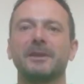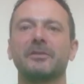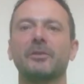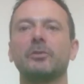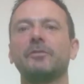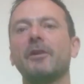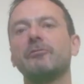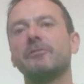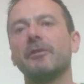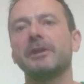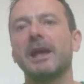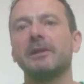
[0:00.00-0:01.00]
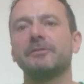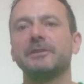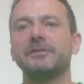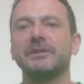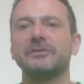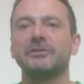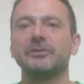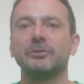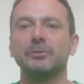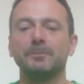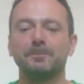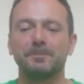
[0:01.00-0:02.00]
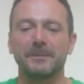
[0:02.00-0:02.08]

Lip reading: So it's a very, very healthy thing to do.